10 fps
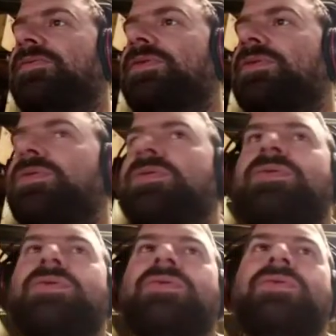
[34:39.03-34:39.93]

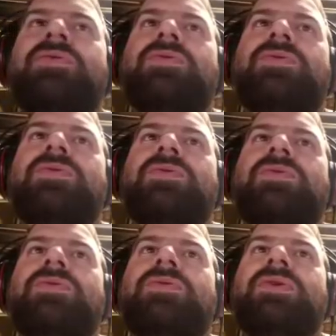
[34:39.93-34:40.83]

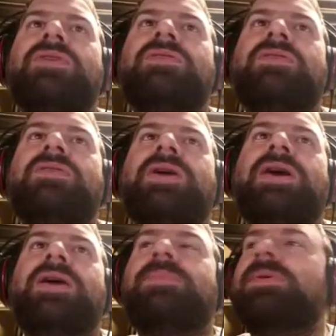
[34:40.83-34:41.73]
you grab